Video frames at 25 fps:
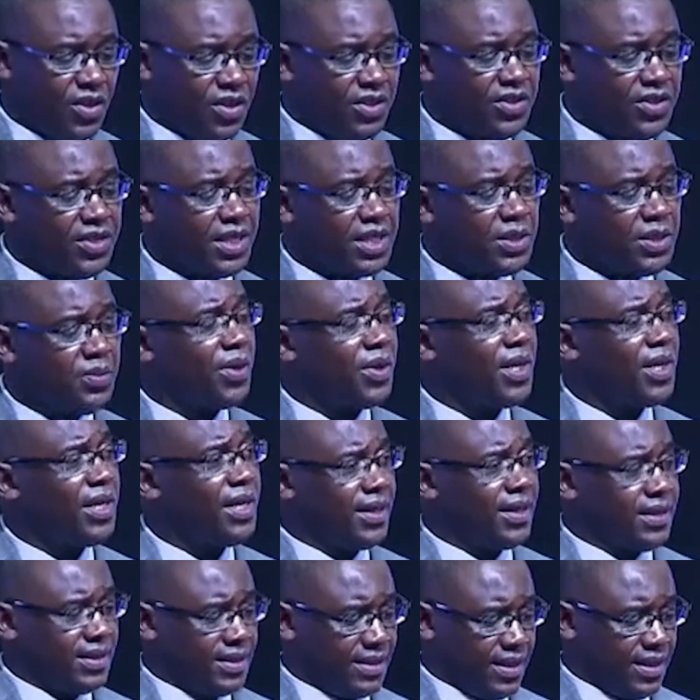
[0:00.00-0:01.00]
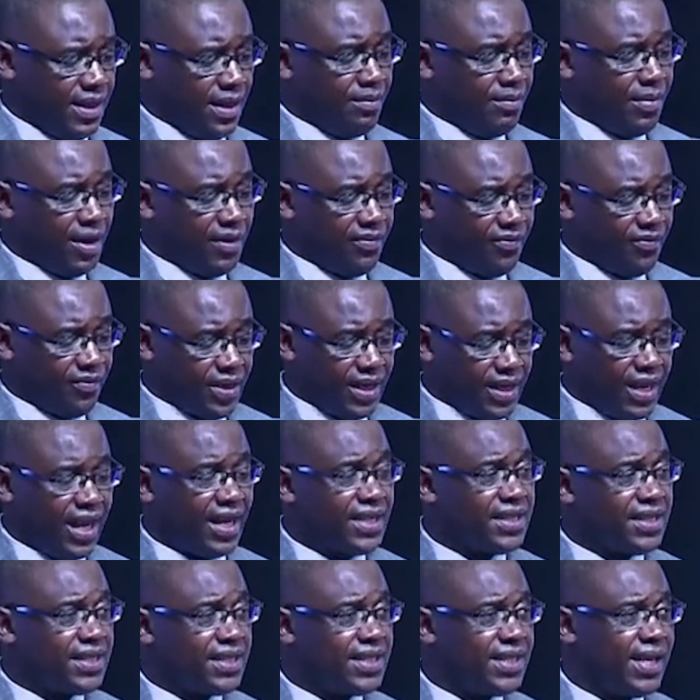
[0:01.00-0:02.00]
not just prayers but free
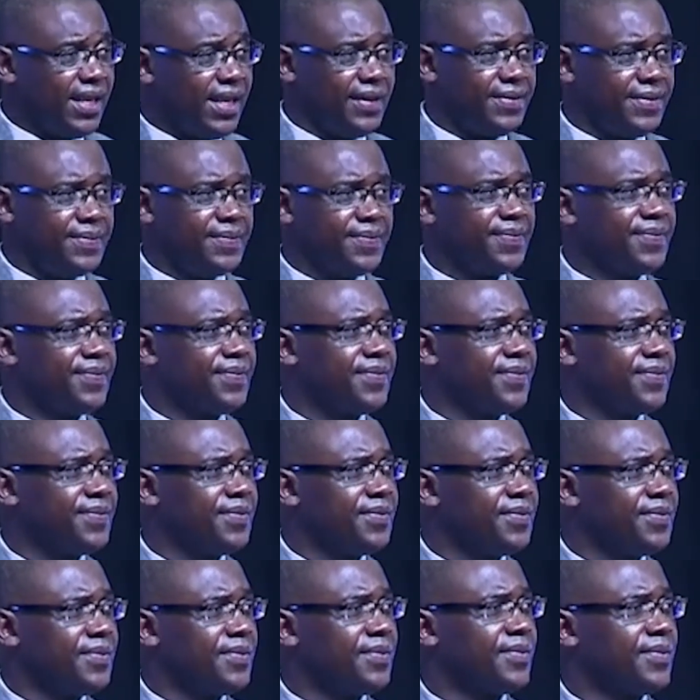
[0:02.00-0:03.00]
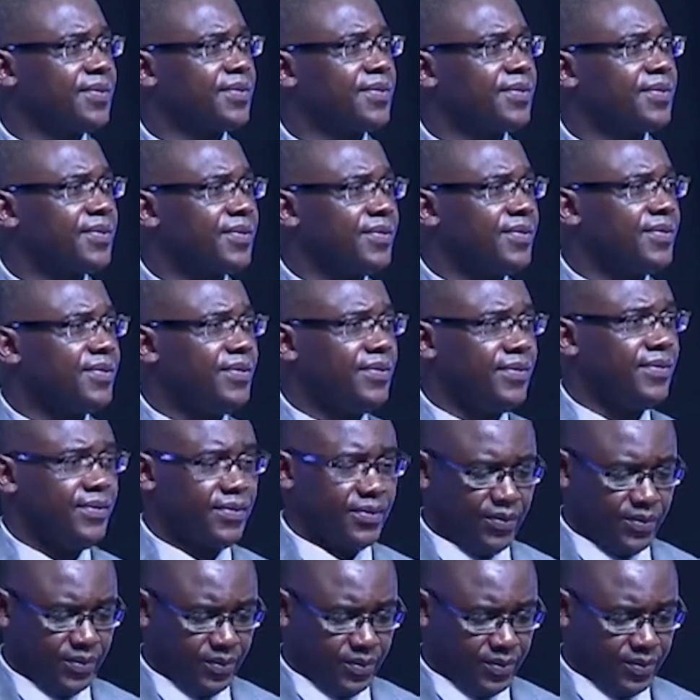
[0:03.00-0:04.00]
counseling. mme ke itumelela
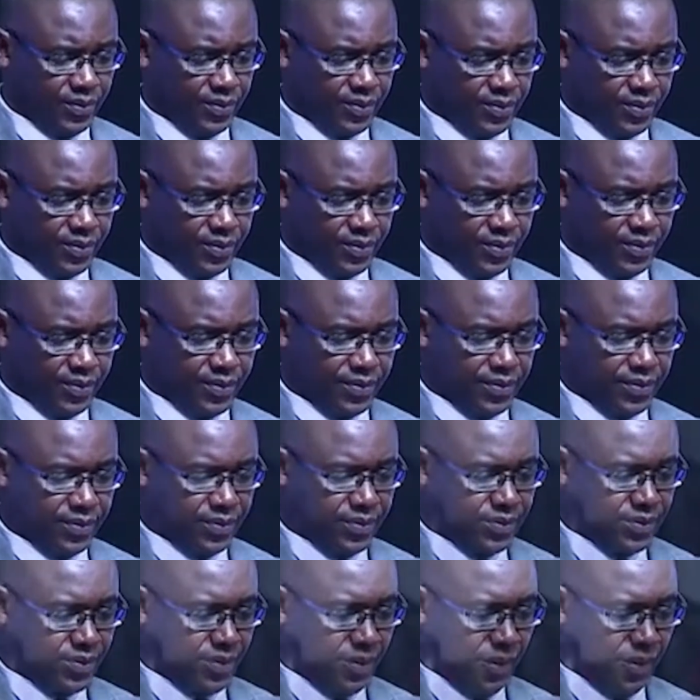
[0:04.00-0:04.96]
gore lona mo kerekeng ya